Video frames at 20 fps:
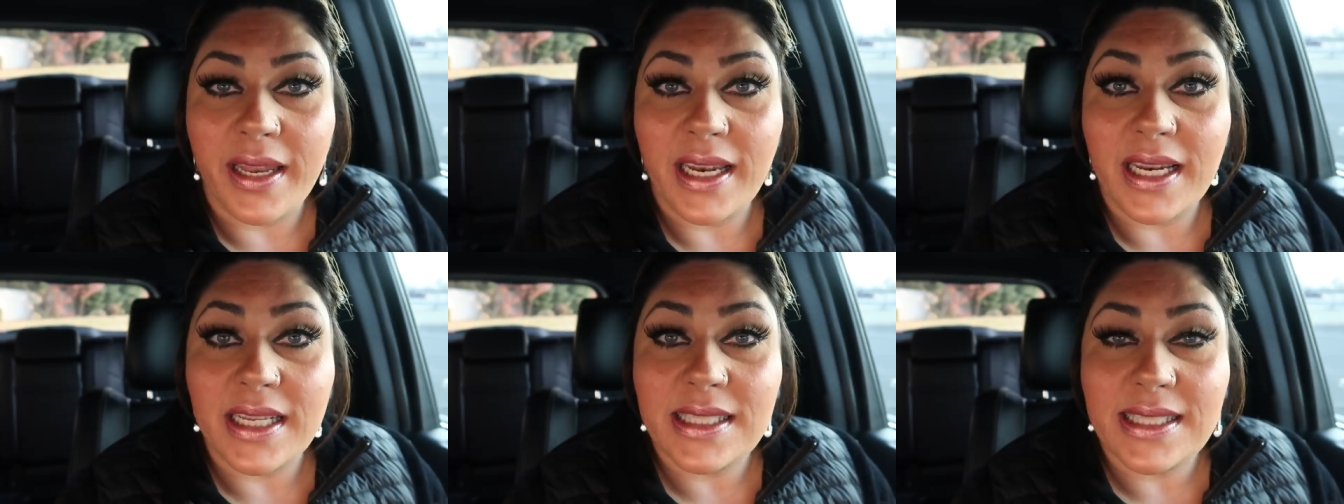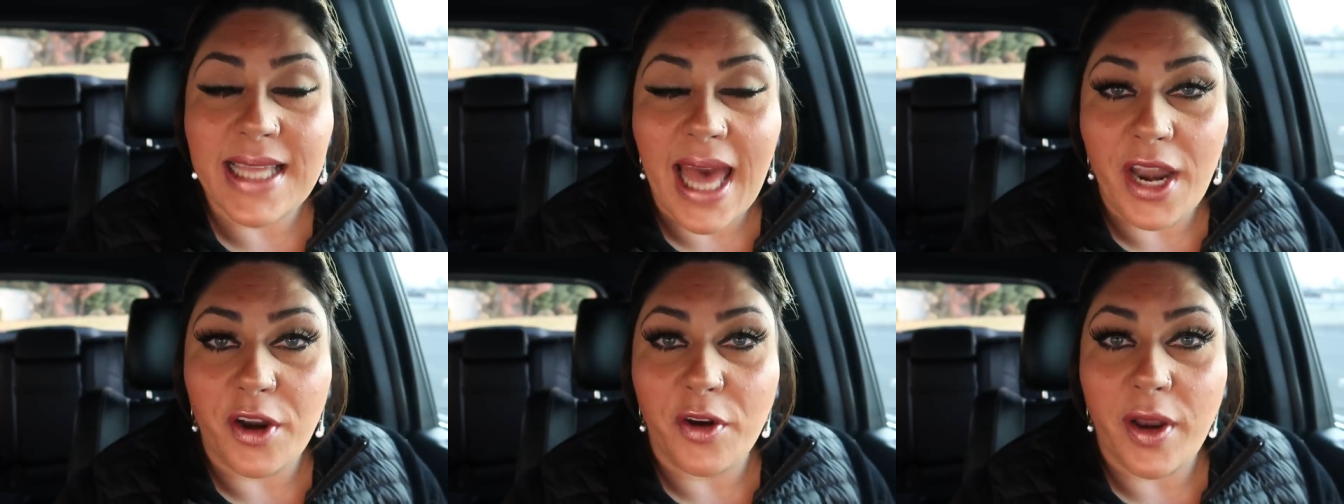on
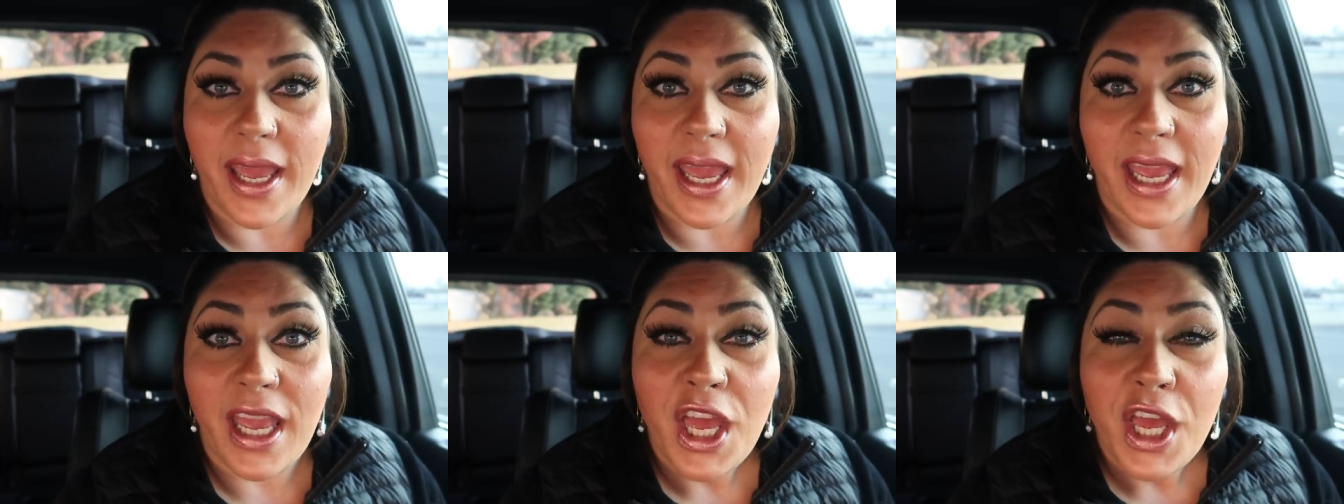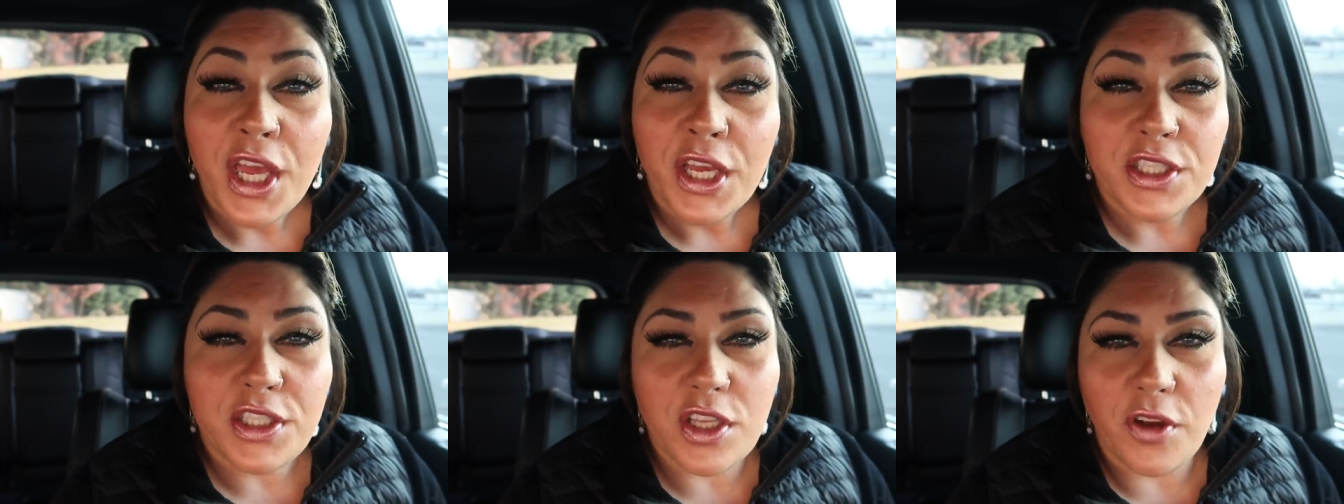Saturday.
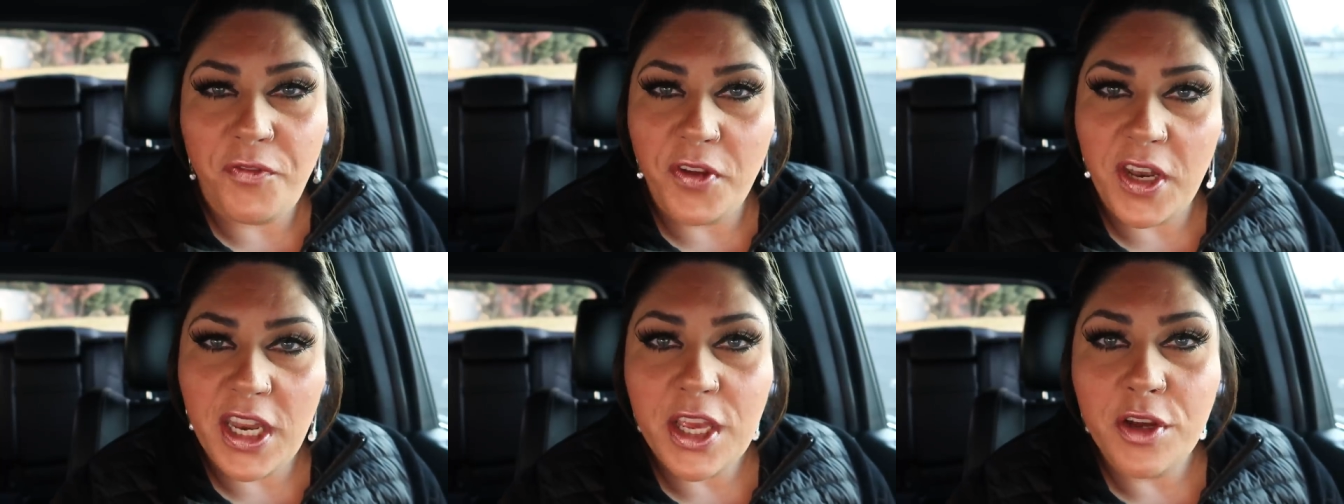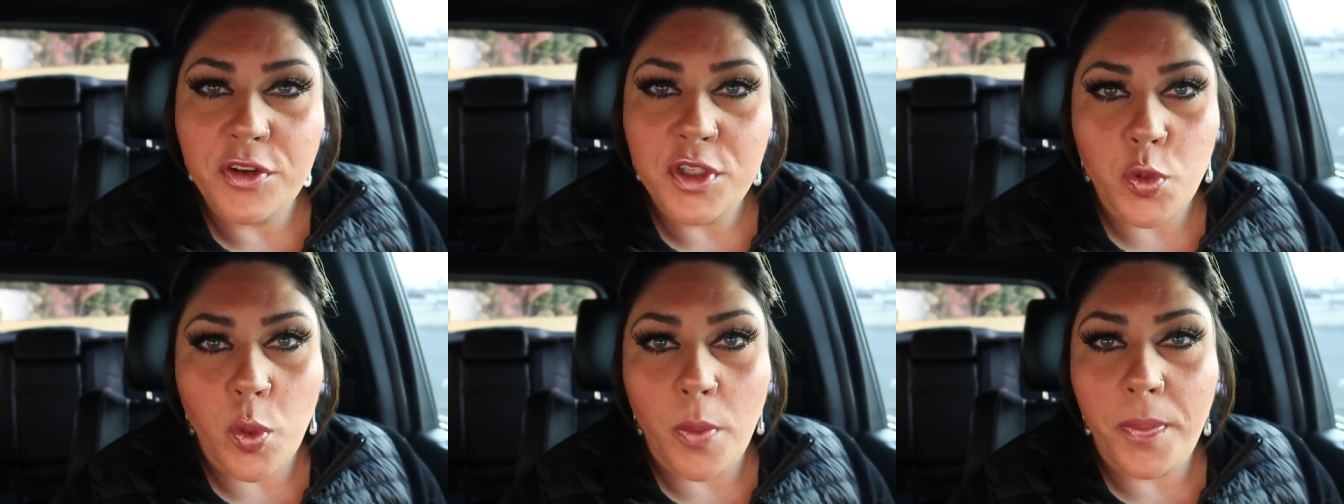So
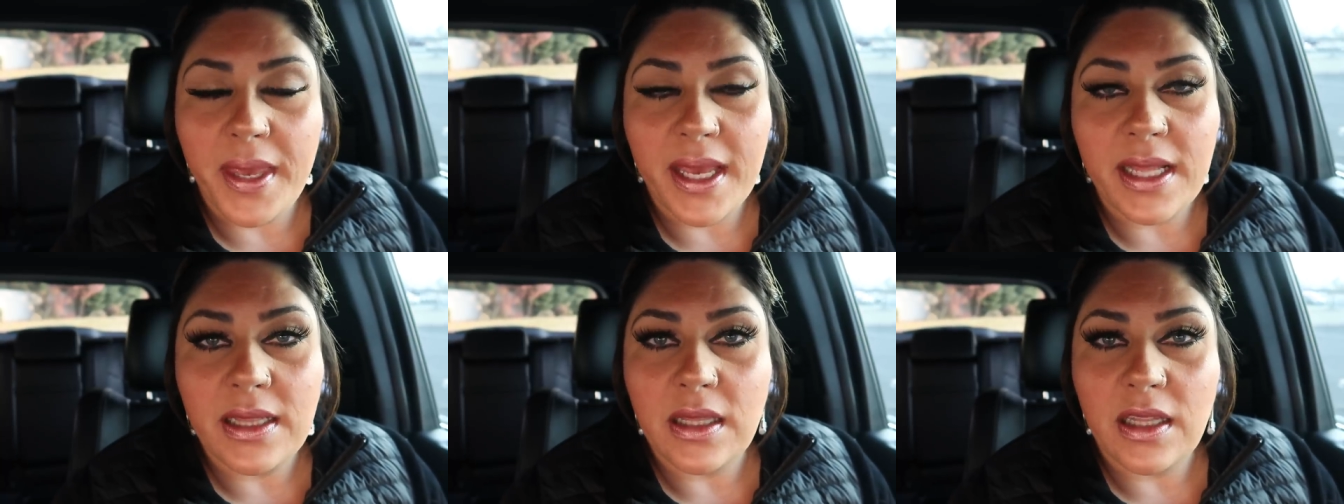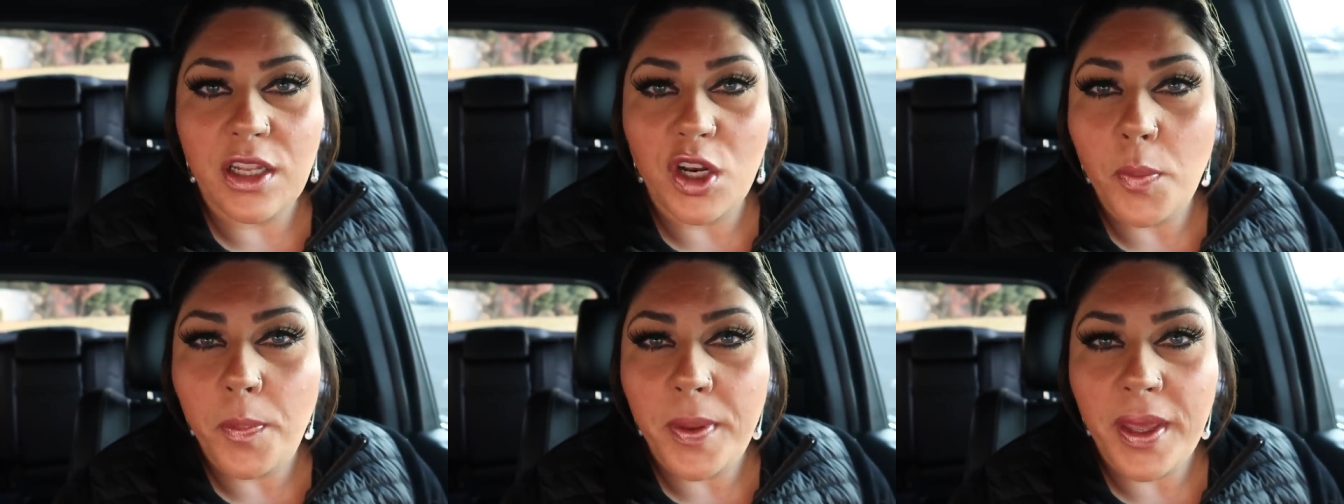videos will be a
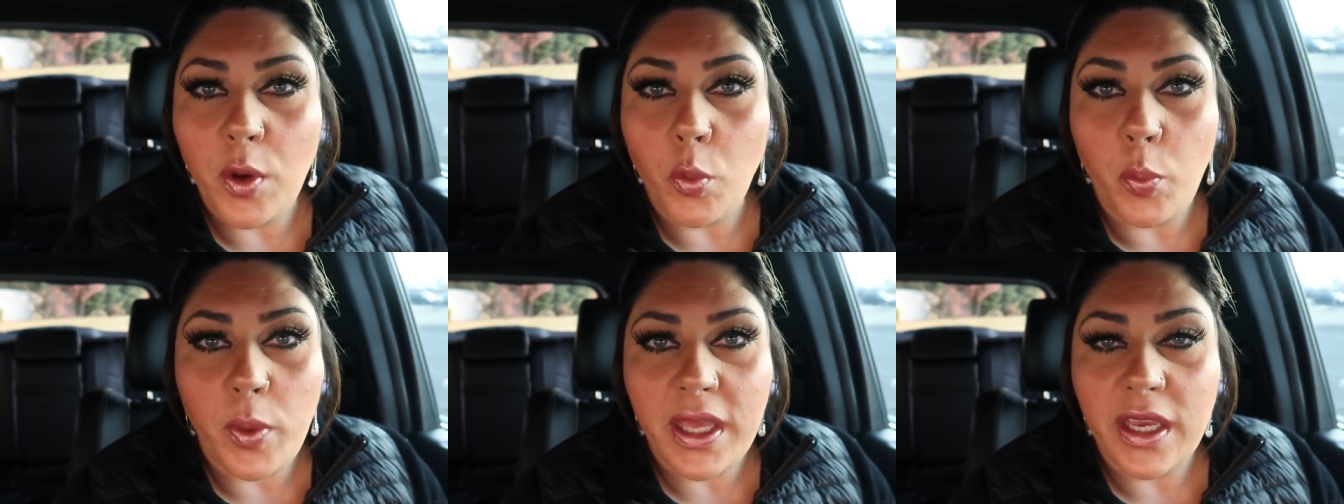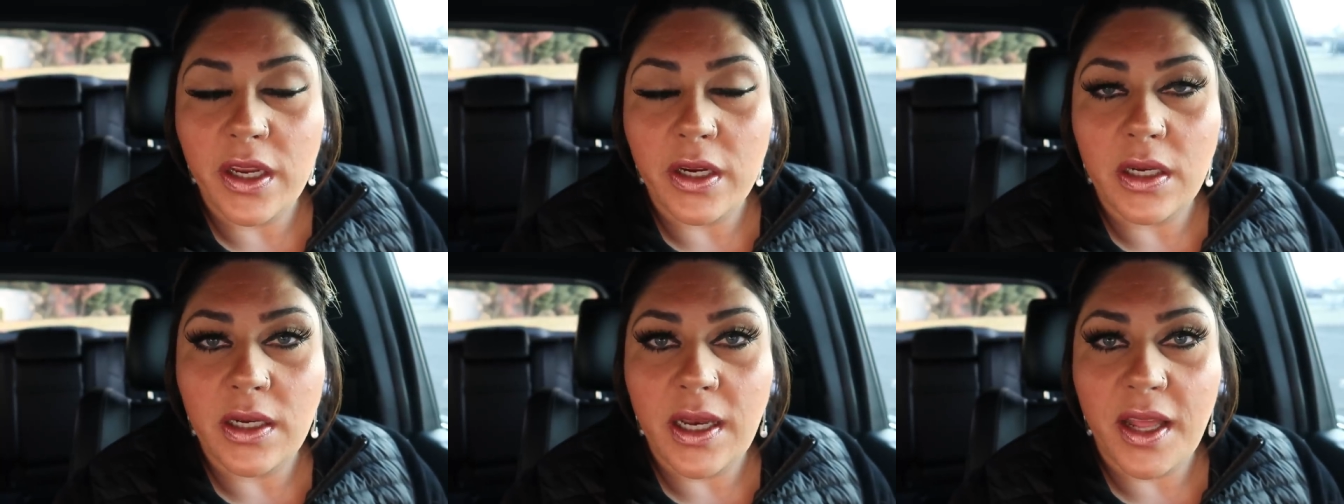little bit
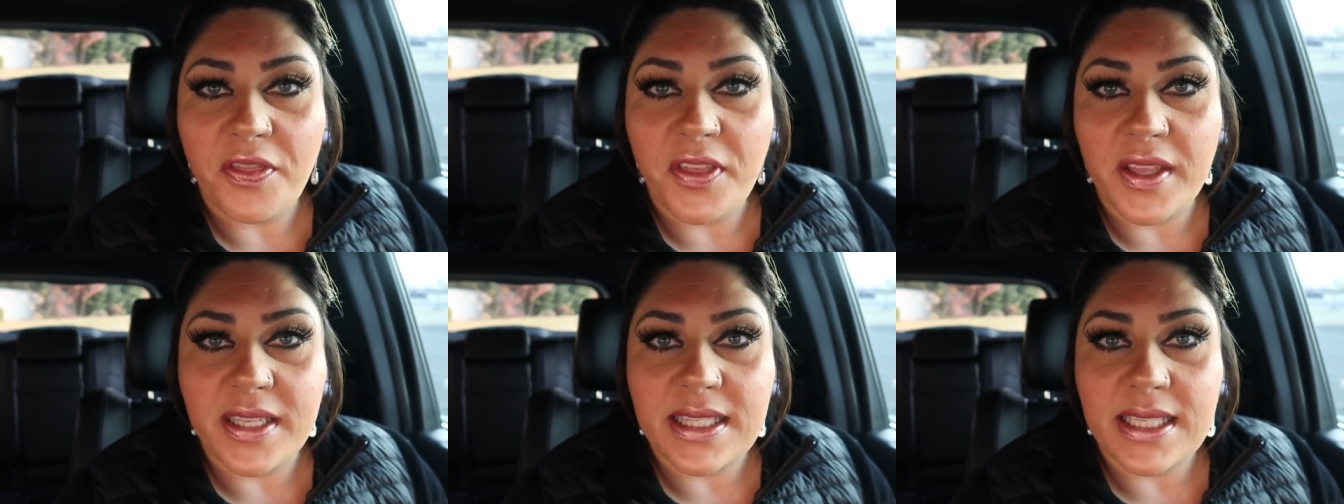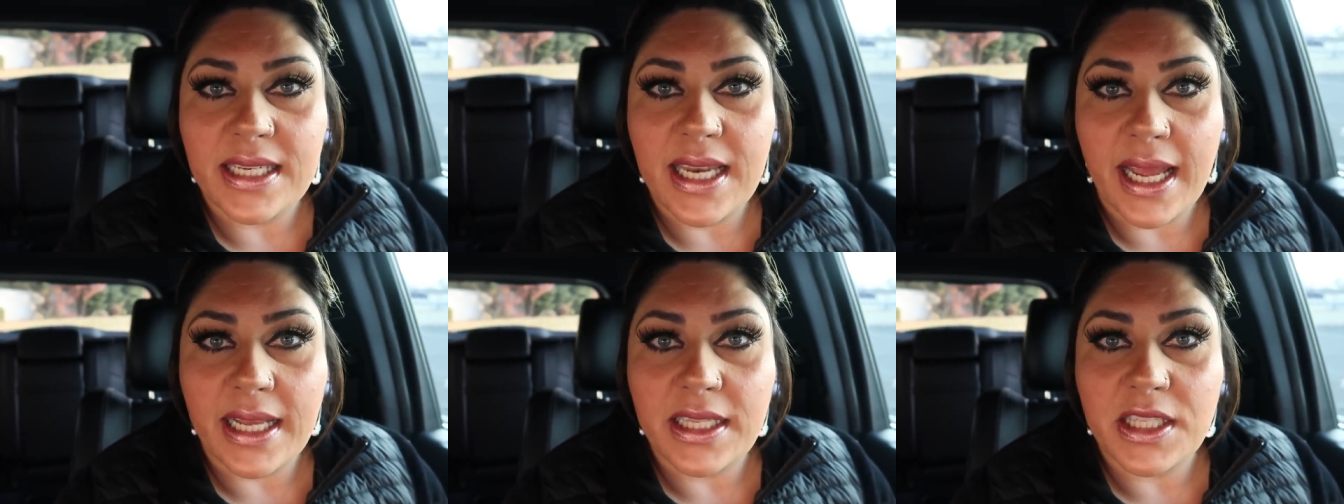weird
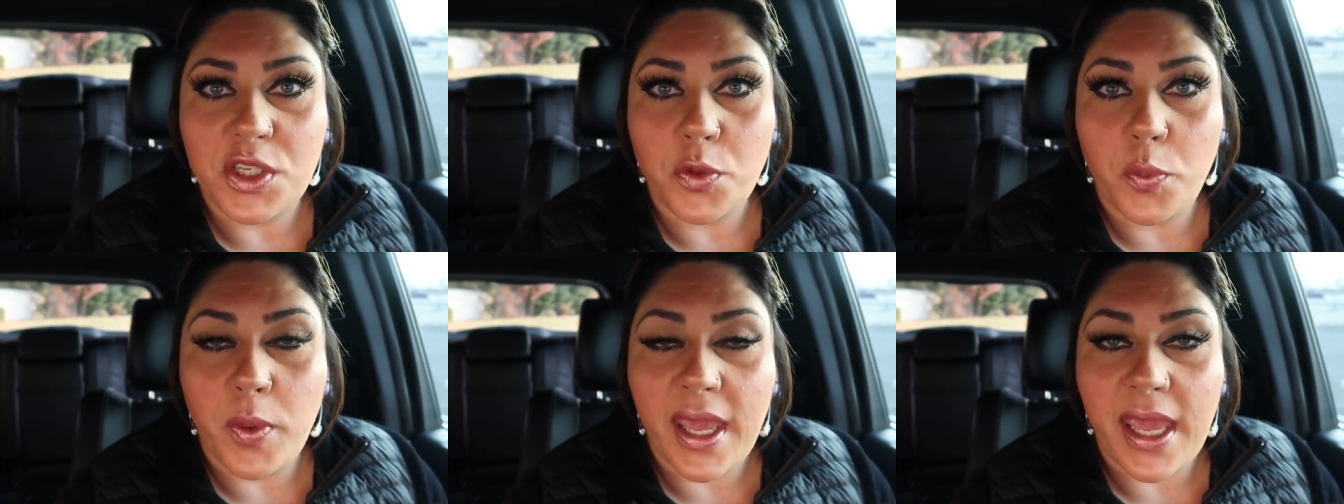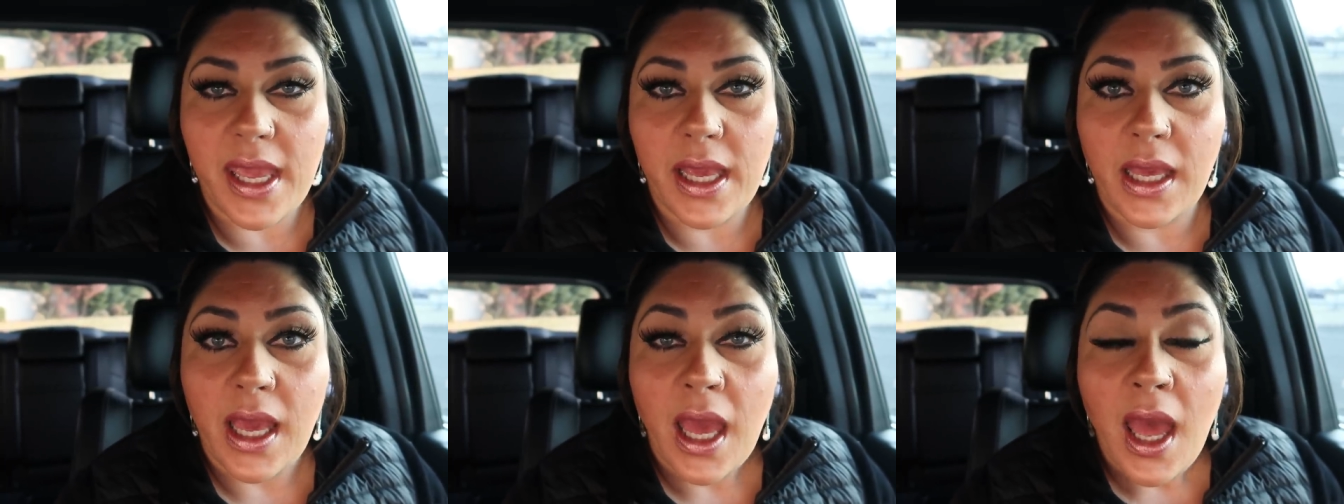this next
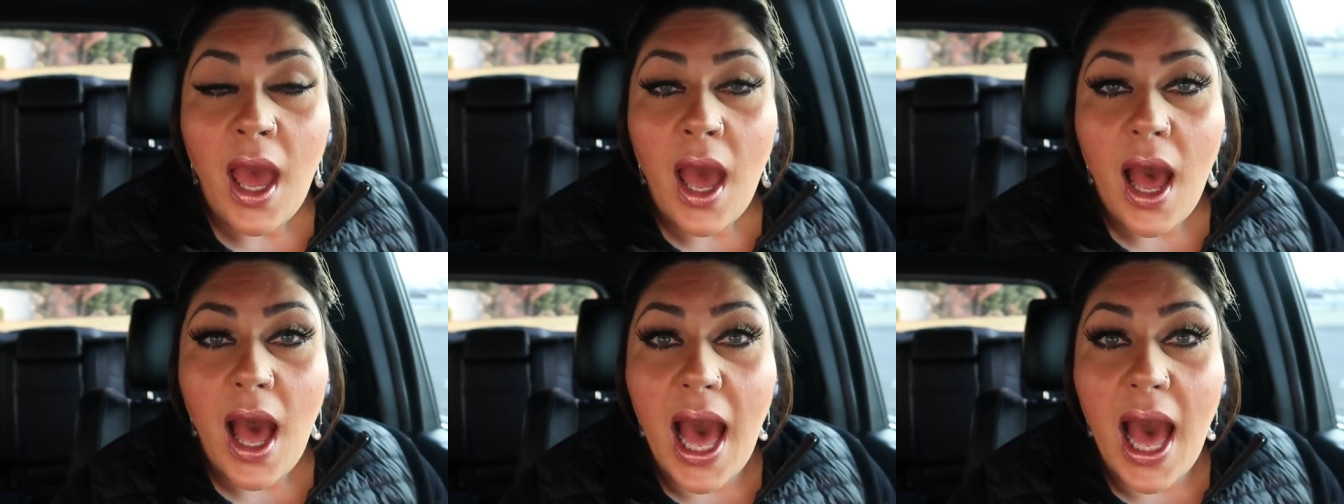week.